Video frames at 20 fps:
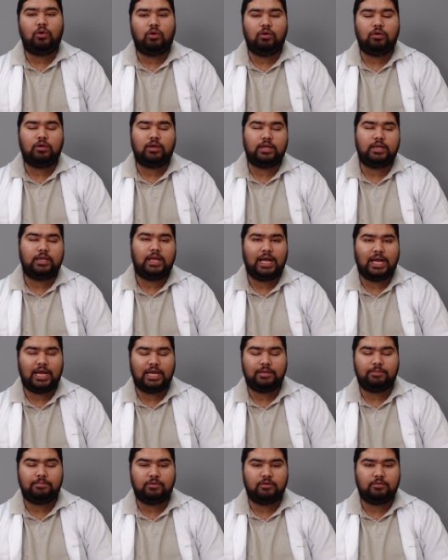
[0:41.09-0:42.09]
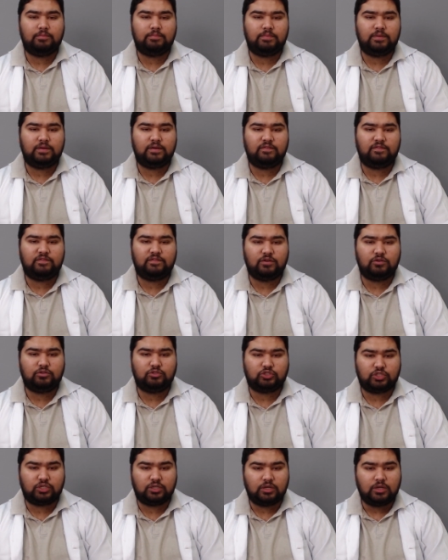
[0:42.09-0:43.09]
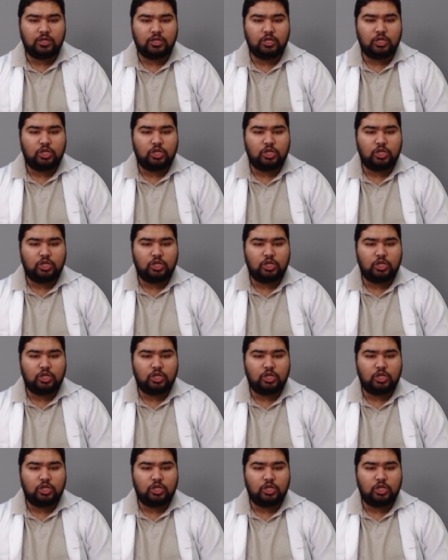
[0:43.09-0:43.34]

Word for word: organ hypoperfusion.